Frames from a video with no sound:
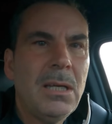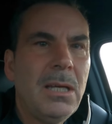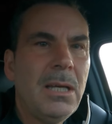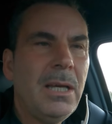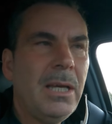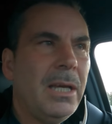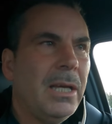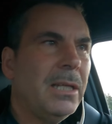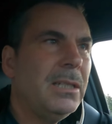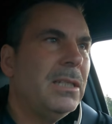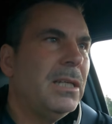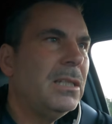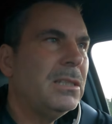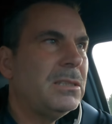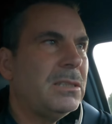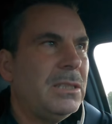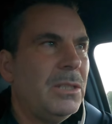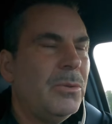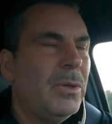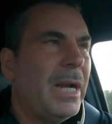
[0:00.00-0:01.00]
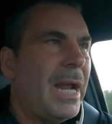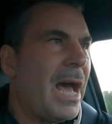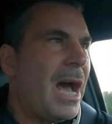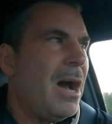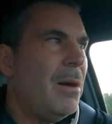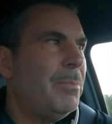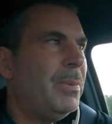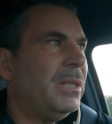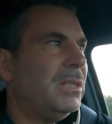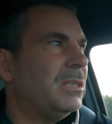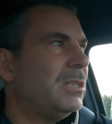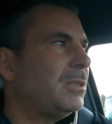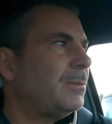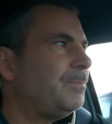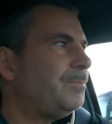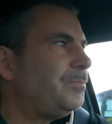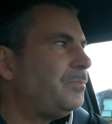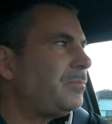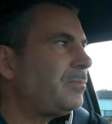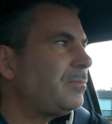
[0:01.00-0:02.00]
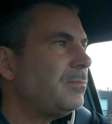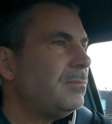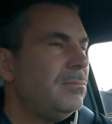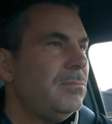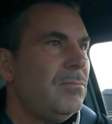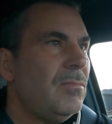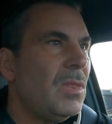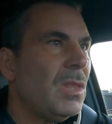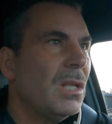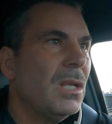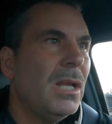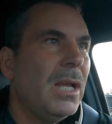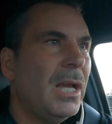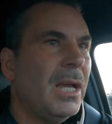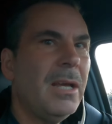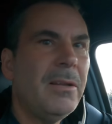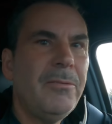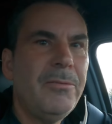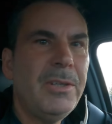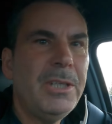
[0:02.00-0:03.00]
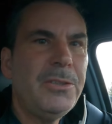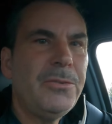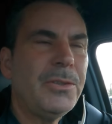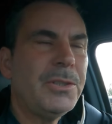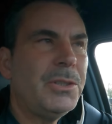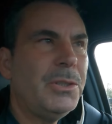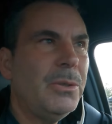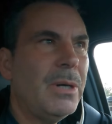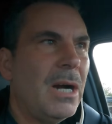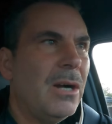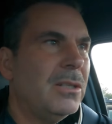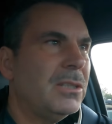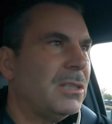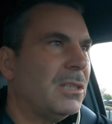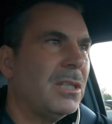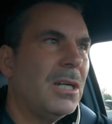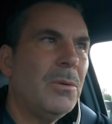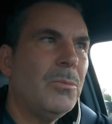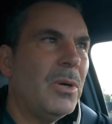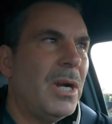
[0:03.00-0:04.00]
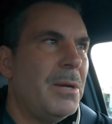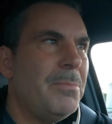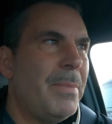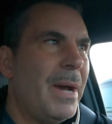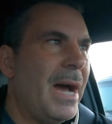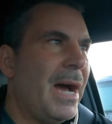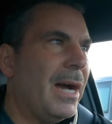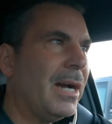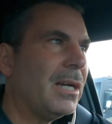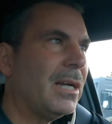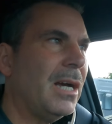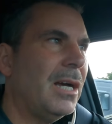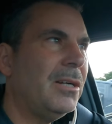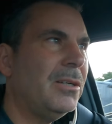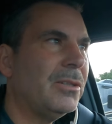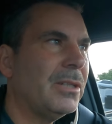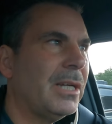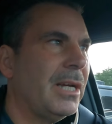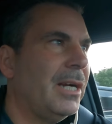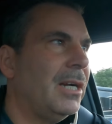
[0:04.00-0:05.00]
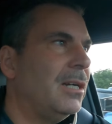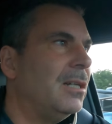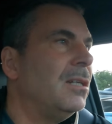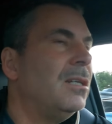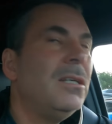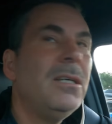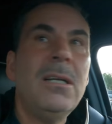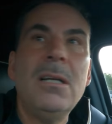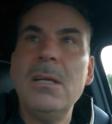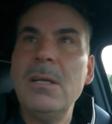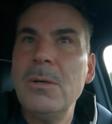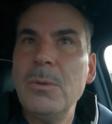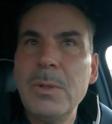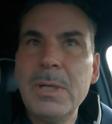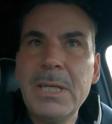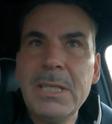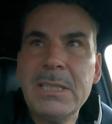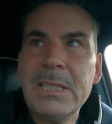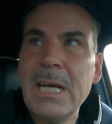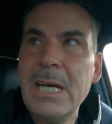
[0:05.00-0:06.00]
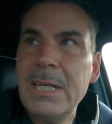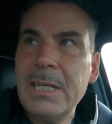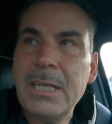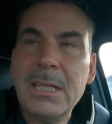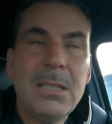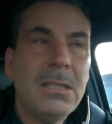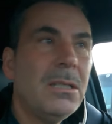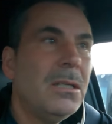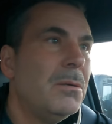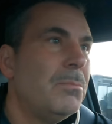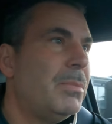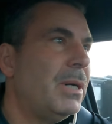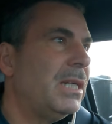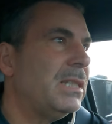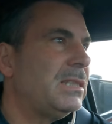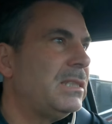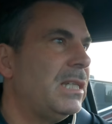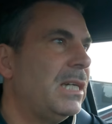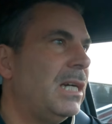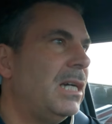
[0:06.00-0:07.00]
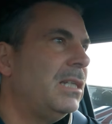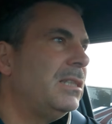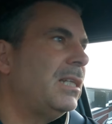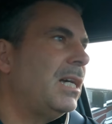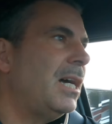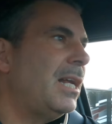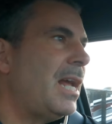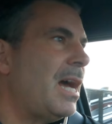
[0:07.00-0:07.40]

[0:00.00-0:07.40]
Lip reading: and see what happens. And fish for 2 hours and come right back. I don't care. Would have done it, but not